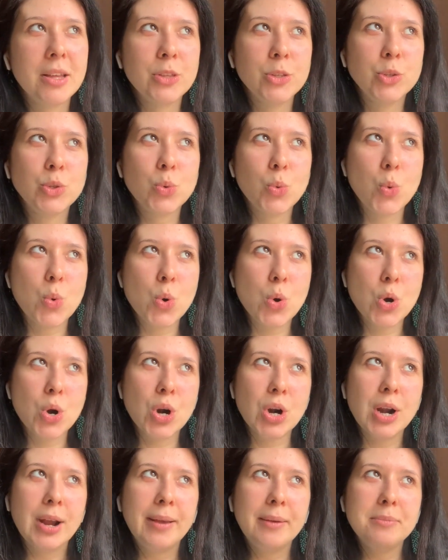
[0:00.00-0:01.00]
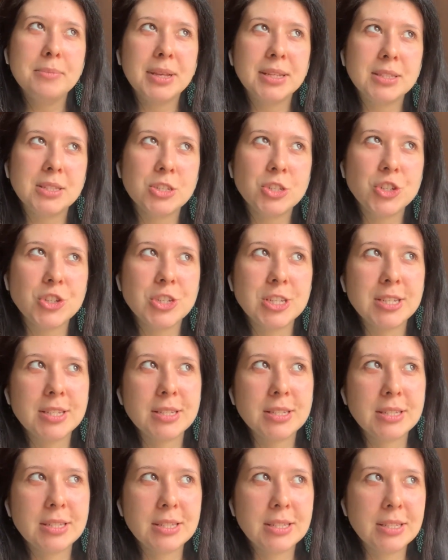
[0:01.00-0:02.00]
your message
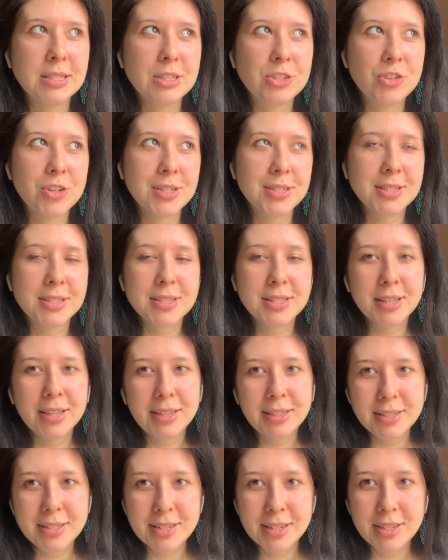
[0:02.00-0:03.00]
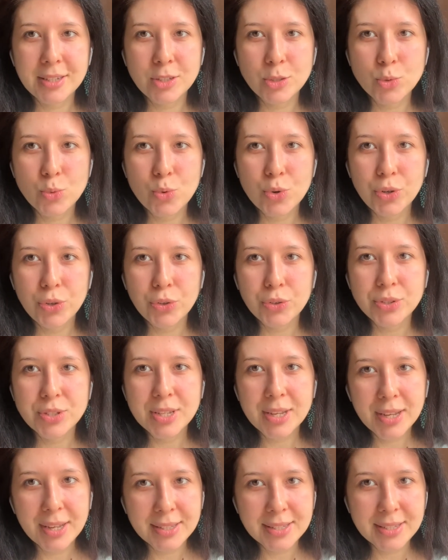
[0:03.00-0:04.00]
is translated or your
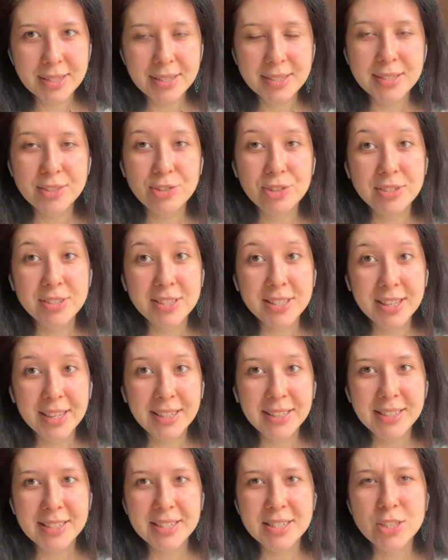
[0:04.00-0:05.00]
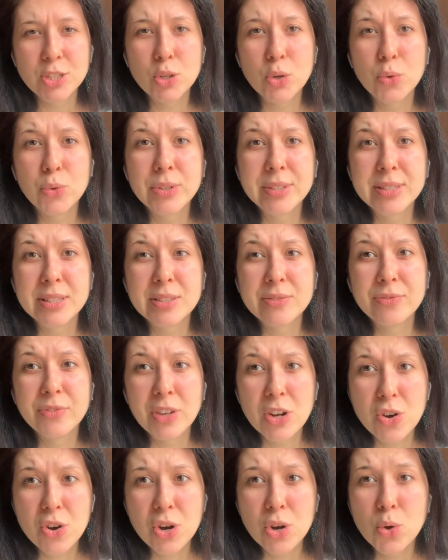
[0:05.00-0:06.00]
task is translated, so it's
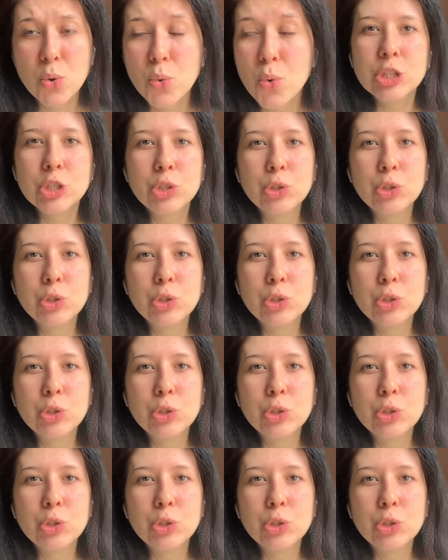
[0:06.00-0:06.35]
very cool.